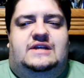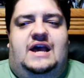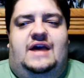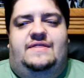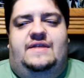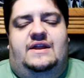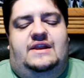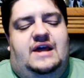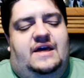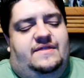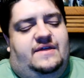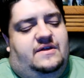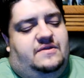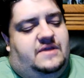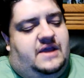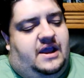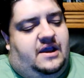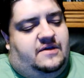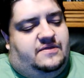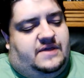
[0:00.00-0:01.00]
To, and then, and then
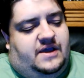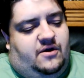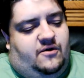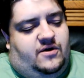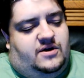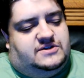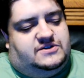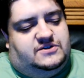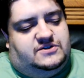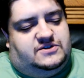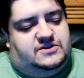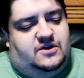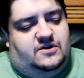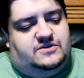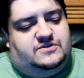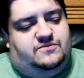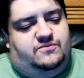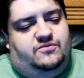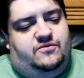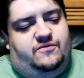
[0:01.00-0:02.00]
they, they also
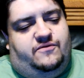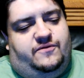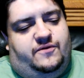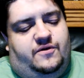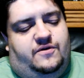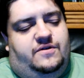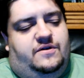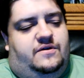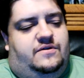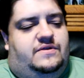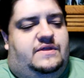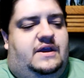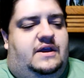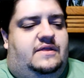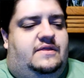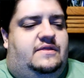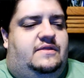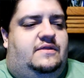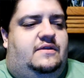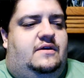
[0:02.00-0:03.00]
start to refer that
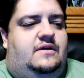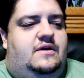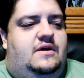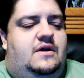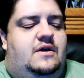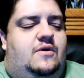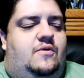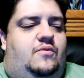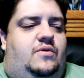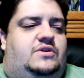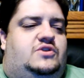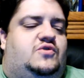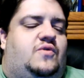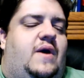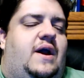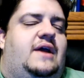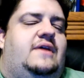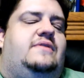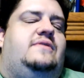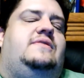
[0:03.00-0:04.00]
they, we
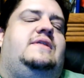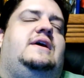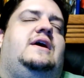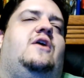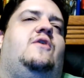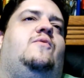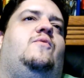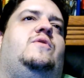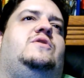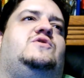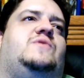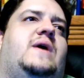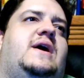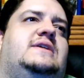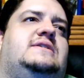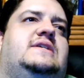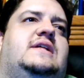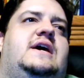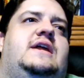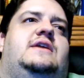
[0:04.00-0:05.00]
try, they go, we
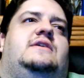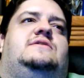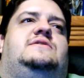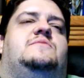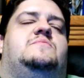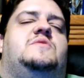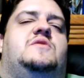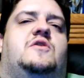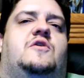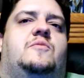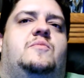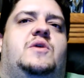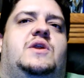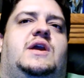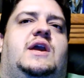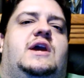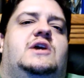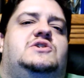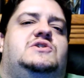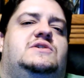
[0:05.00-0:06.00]
translated some of the
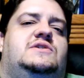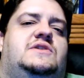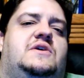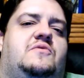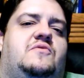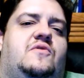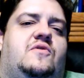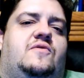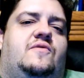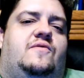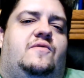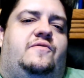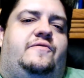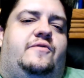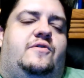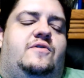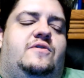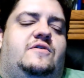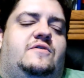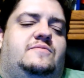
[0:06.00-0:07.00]
communications. They re
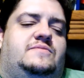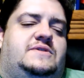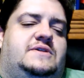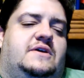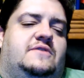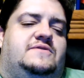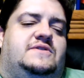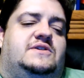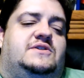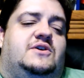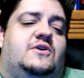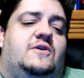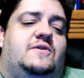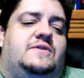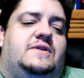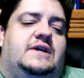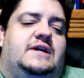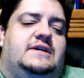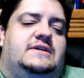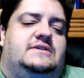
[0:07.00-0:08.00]
refer to themselves as
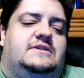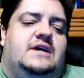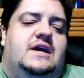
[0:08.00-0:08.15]
Earthlings.